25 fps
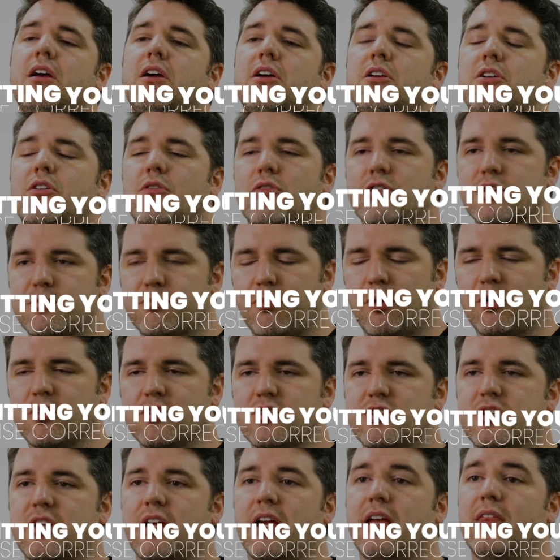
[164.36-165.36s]
your
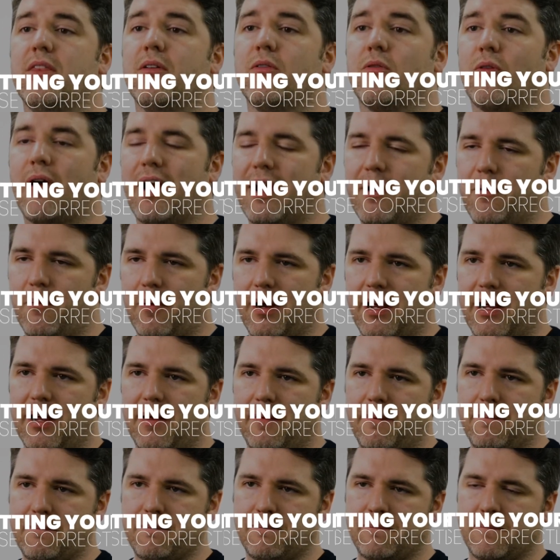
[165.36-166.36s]
response in the right way.
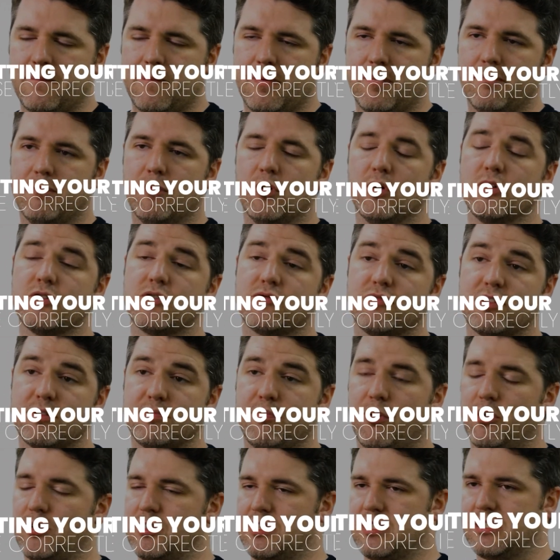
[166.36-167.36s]
Most
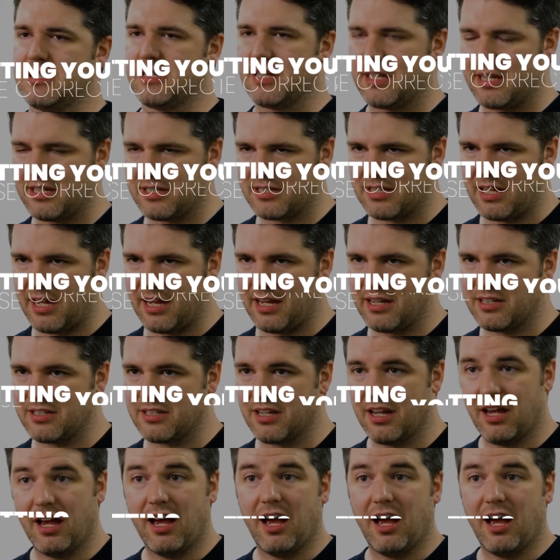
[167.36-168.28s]
responses these days